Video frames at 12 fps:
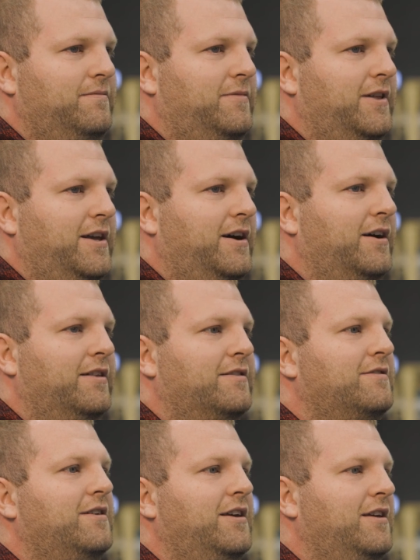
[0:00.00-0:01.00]
the
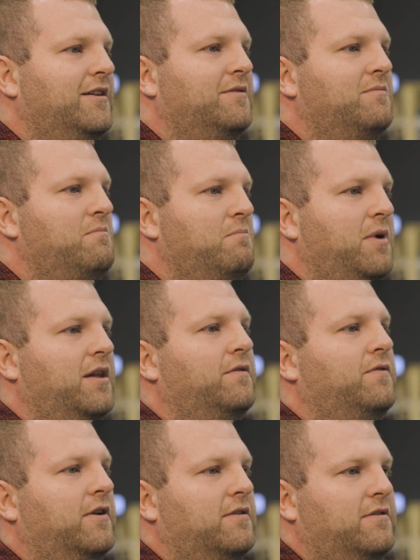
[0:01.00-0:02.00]
unseen
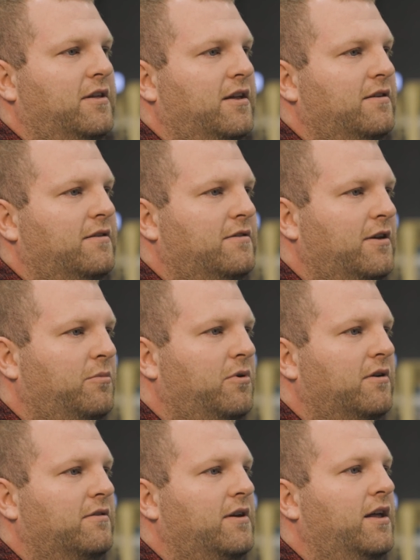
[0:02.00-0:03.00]
benefits that
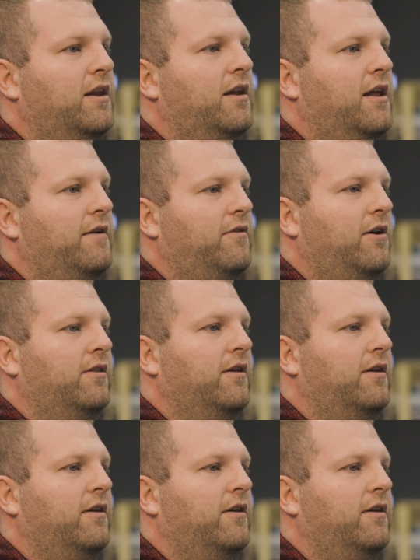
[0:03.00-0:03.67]
someone is getting out of all